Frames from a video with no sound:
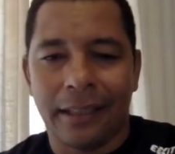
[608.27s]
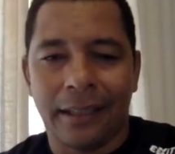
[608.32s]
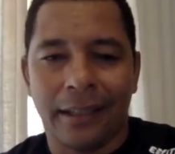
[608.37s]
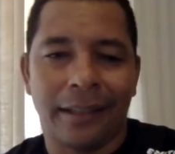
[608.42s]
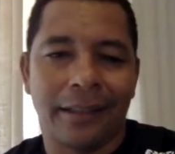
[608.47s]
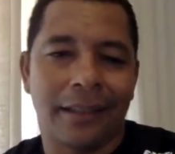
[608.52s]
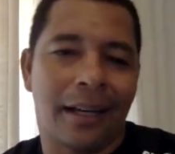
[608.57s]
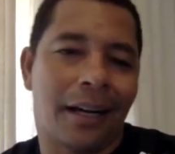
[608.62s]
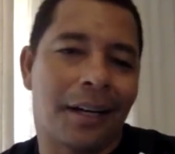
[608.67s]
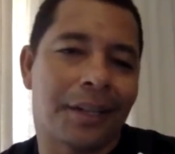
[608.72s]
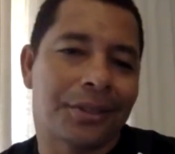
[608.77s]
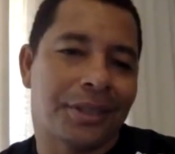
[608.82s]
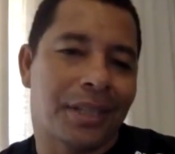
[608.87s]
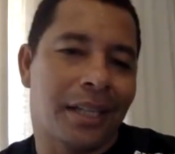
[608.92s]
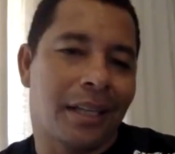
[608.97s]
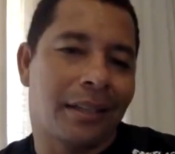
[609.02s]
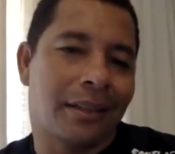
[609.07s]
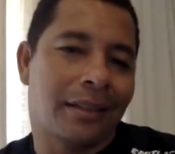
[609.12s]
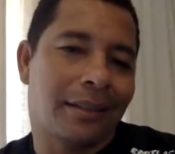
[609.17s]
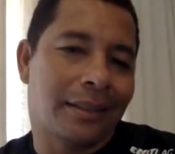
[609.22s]
And I'll
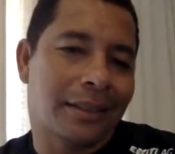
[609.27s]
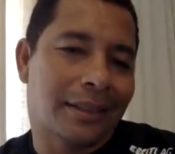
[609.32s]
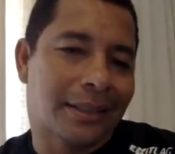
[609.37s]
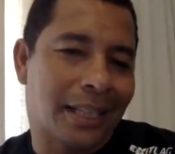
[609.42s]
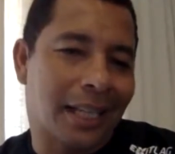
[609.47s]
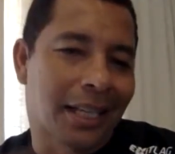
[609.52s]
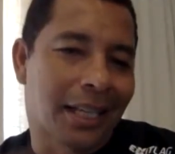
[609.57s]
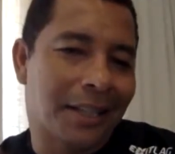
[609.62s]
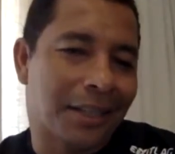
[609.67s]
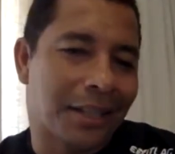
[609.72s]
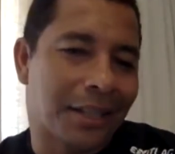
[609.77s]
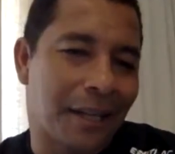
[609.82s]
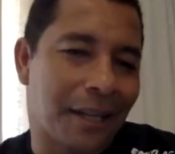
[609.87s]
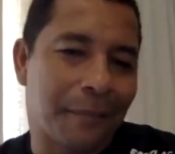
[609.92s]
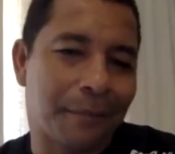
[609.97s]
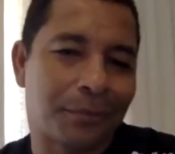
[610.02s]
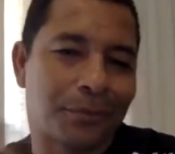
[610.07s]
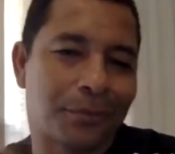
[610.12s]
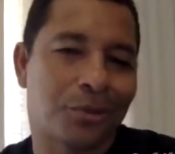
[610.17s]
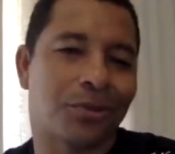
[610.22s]
send
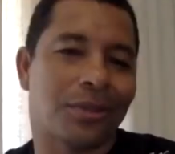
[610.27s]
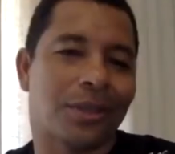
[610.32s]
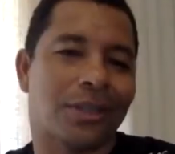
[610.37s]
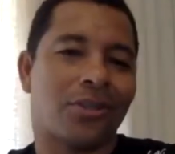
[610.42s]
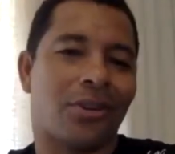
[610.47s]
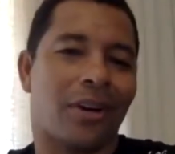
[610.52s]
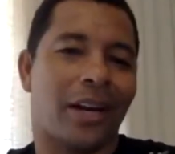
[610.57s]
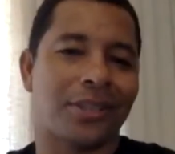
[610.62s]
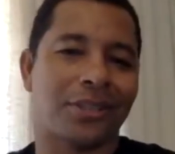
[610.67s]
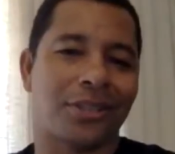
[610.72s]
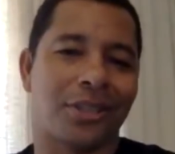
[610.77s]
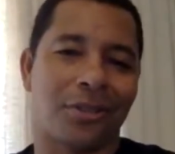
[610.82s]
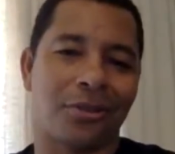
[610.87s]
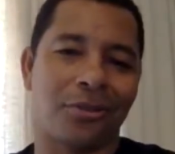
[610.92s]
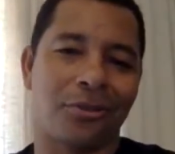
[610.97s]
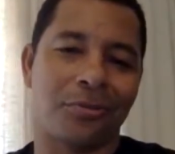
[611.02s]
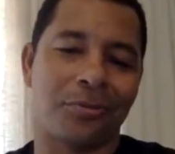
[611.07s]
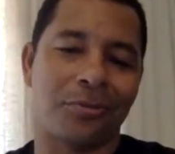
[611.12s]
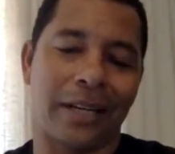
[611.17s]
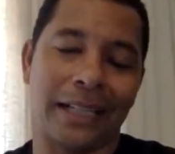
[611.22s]
them to the dressing
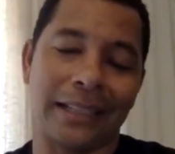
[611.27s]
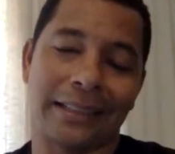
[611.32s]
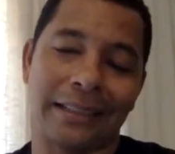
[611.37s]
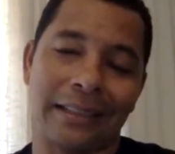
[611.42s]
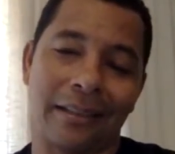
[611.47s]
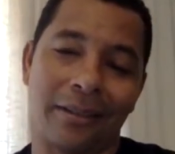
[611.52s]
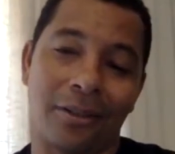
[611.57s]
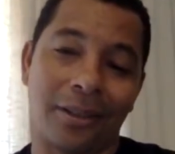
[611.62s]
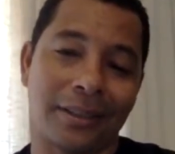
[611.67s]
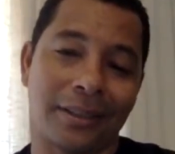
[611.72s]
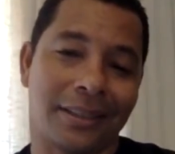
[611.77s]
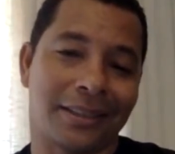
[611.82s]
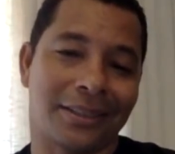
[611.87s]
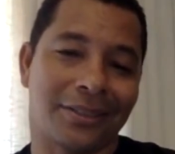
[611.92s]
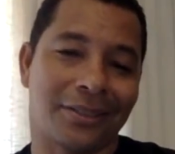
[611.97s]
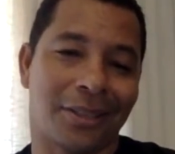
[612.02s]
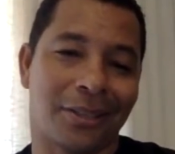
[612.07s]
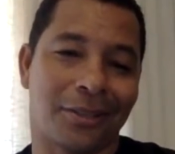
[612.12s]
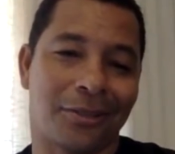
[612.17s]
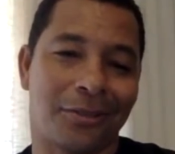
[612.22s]
room. I say, oh, this is
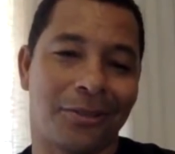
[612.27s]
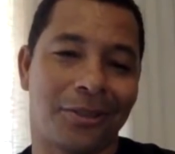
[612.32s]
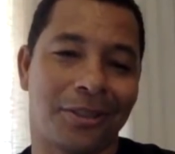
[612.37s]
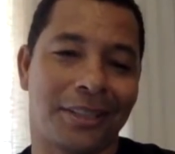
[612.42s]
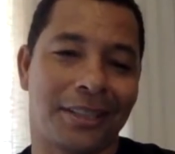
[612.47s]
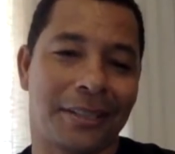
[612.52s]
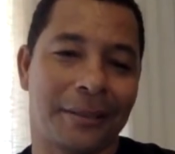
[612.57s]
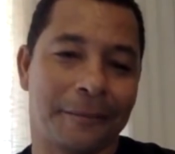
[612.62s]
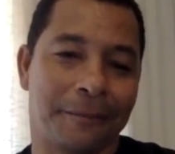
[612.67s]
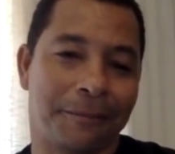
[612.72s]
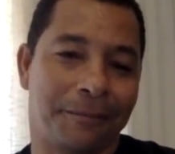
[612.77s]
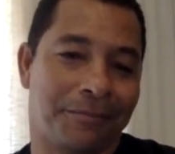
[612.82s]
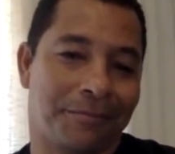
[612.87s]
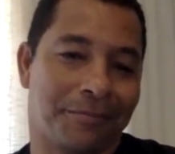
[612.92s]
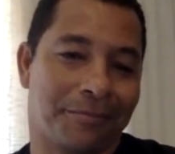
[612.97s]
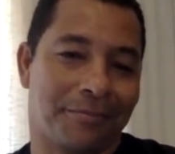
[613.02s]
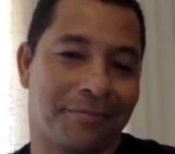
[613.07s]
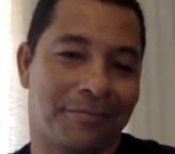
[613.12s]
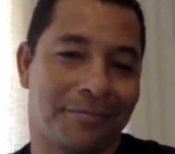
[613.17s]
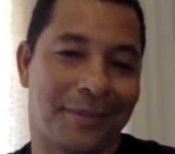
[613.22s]
not good.
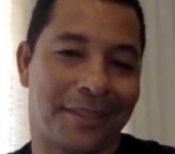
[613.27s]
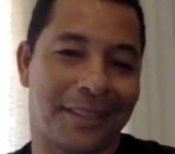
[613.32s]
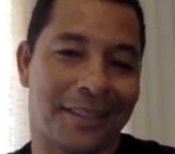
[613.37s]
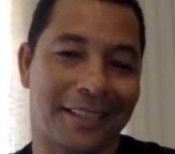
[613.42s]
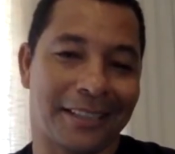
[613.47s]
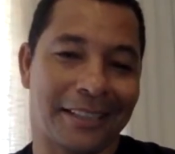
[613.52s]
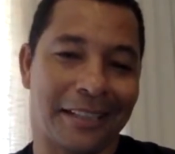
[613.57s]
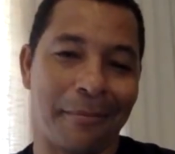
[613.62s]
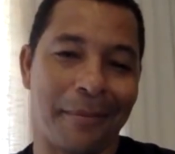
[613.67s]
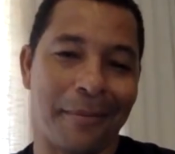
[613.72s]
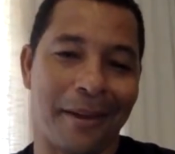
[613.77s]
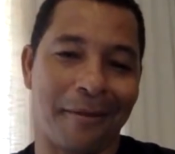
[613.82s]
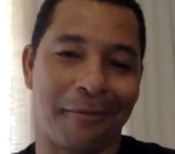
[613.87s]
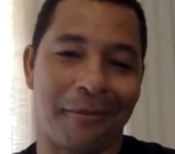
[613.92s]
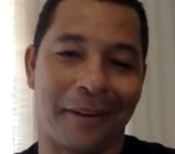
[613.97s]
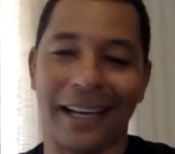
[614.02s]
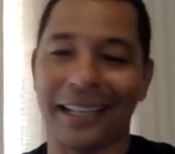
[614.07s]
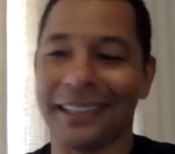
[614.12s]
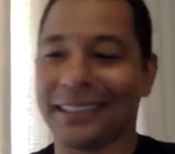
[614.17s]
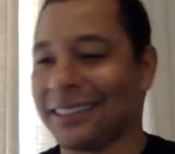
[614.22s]
Because they
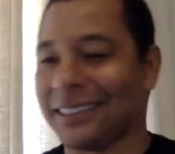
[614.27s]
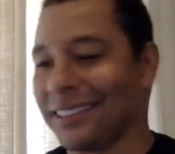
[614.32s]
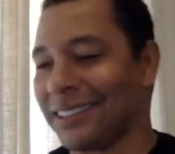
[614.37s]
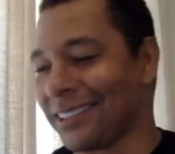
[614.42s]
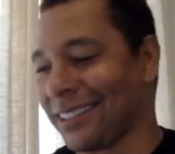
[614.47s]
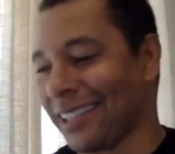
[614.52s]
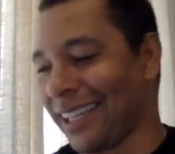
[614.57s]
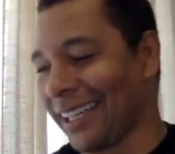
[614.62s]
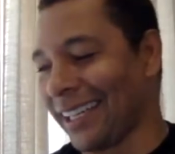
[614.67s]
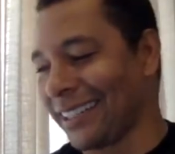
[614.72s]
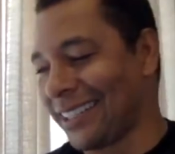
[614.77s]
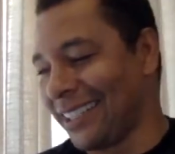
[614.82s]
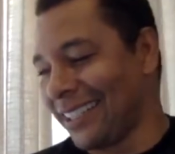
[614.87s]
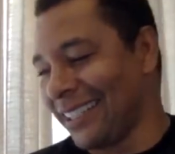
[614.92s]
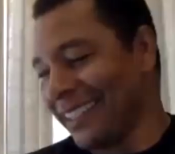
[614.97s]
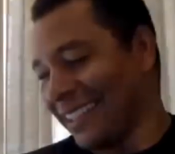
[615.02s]
fight inside.